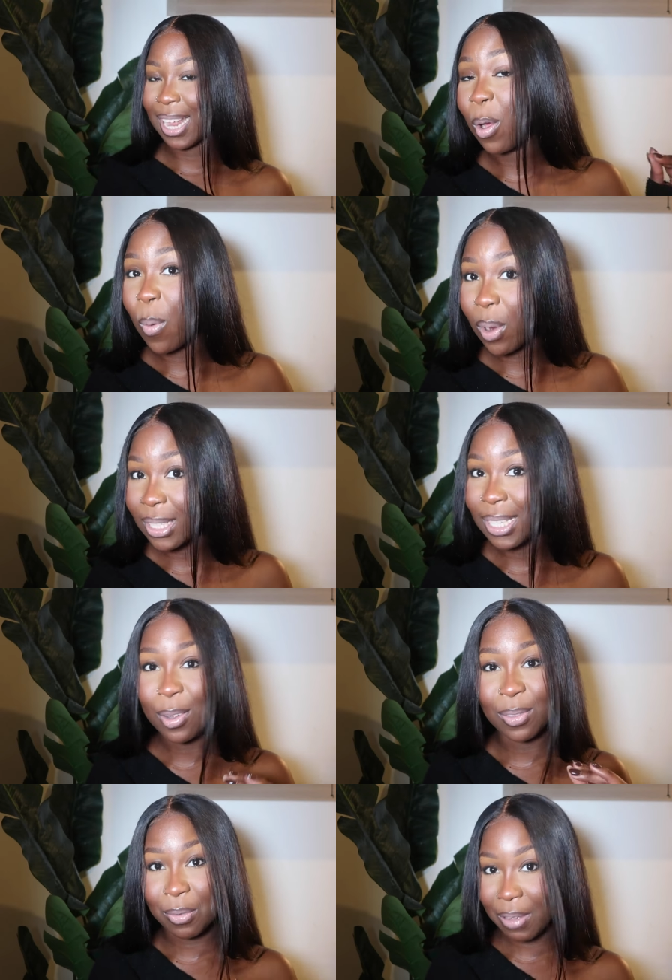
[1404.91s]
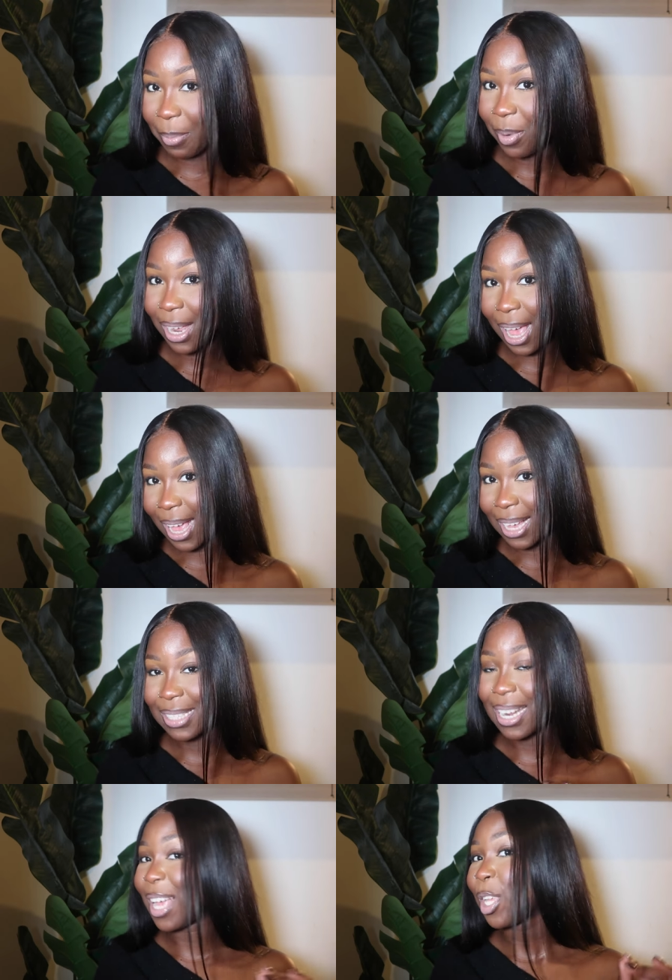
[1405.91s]
The quality of the fabric,
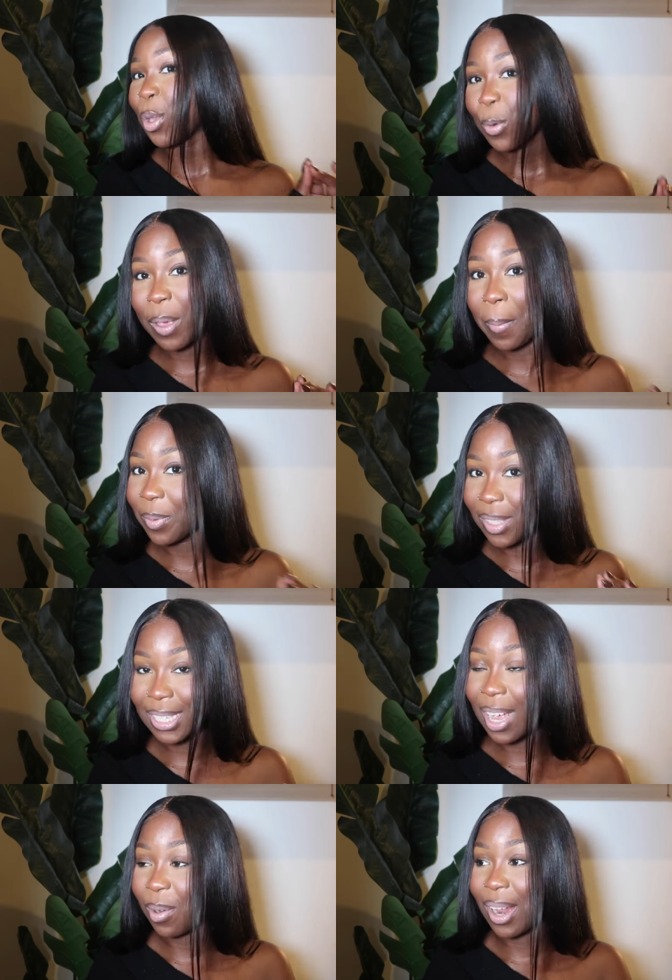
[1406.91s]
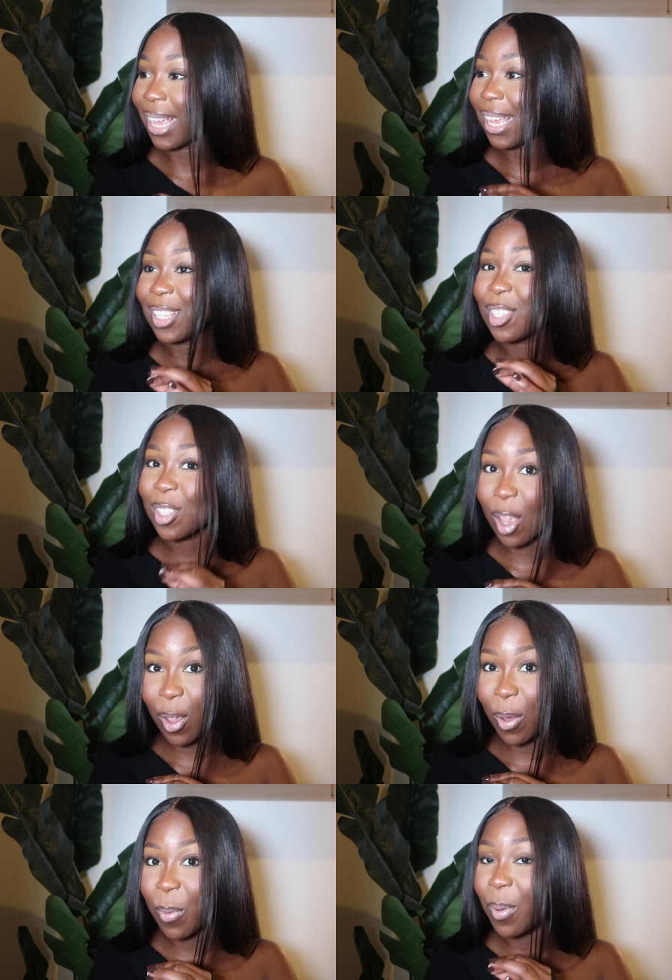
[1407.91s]
guys, like, you'll be able to tell, like, it's
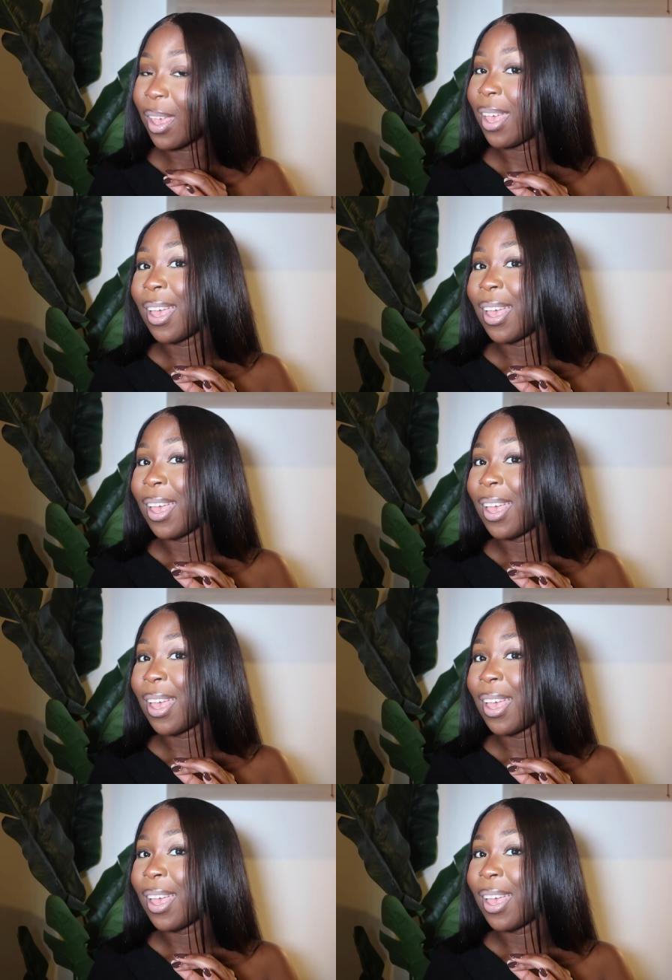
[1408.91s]
so,